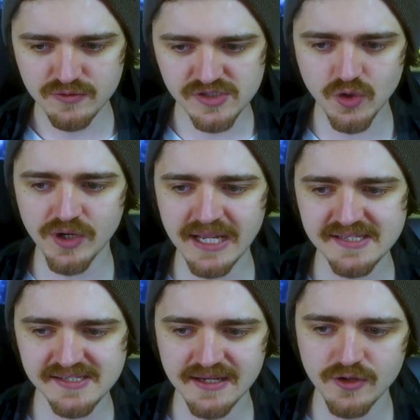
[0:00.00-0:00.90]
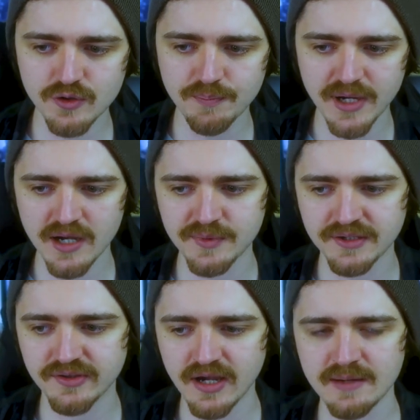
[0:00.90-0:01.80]
restoring a single
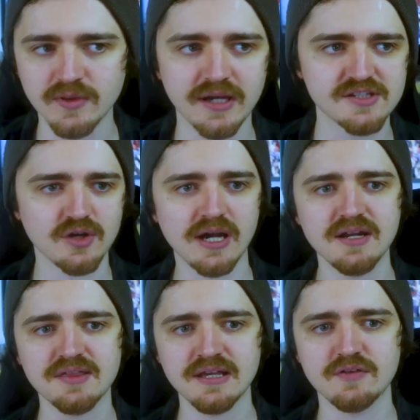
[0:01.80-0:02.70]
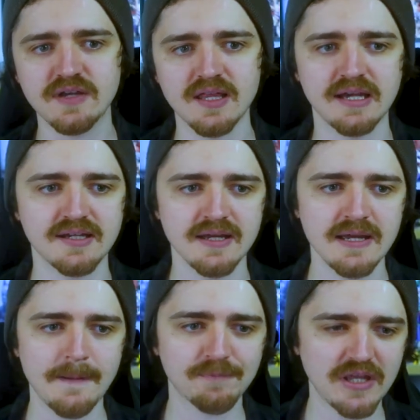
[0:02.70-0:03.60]
permanent timeline. So kind of think of it like
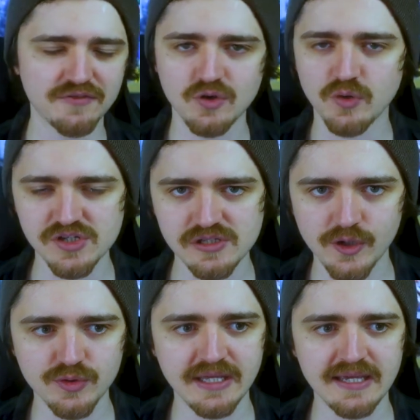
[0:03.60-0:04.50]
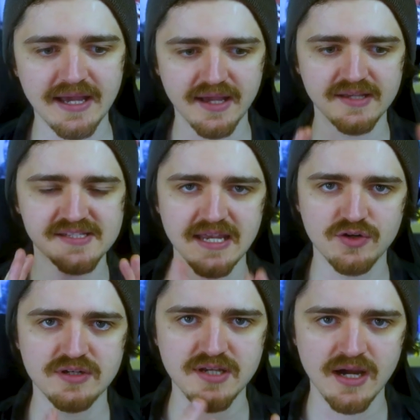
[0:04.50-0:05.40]
if you watched Loki, a
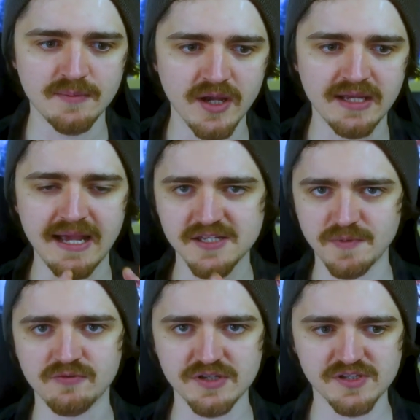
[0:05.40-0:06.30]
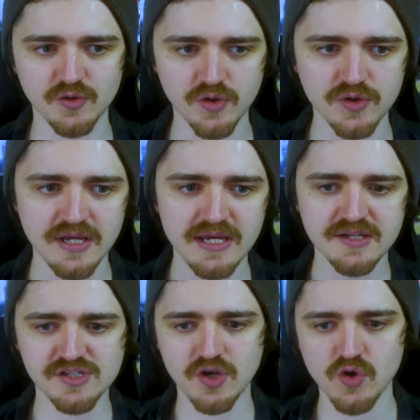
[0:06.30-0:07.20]
sacred timeline has been restored.
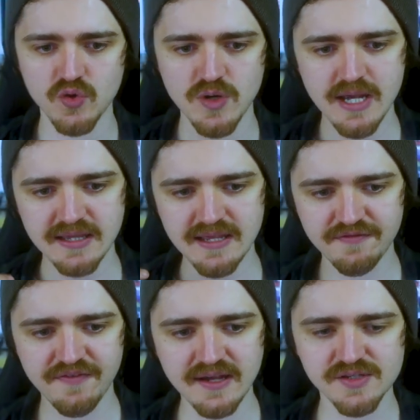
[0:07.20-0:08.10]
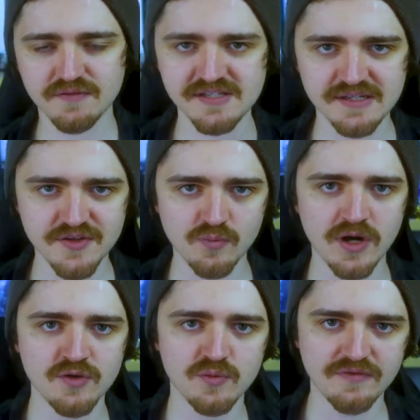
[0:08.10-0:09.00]
So the effects of season
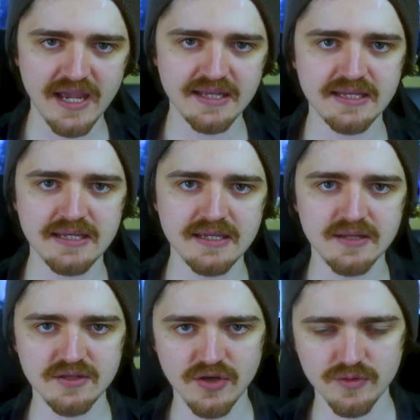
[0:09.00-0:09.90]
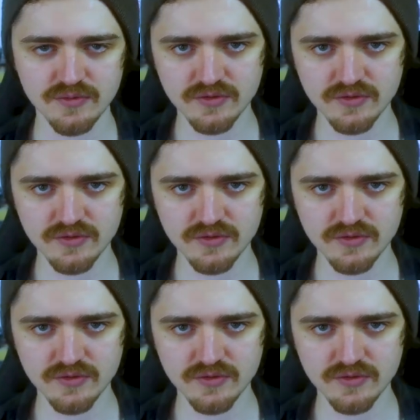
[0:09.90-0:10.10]
one with Eddie, you know,